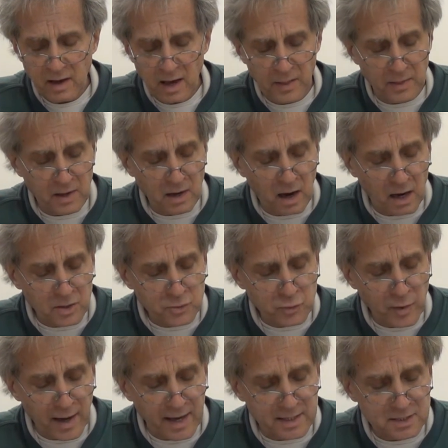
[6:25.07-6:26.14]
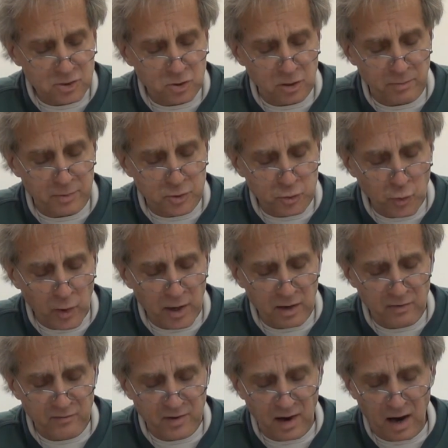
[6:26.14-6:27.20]
and the contrast to the betrayal
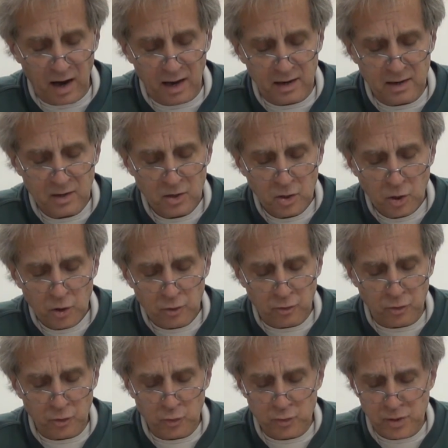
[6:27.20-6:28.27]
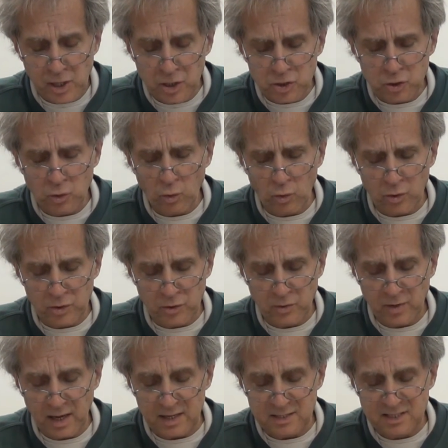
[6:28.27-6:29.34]
of God through the creational order
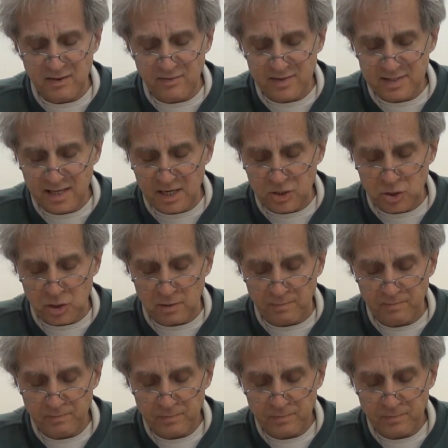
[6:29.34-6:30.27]
and civilization,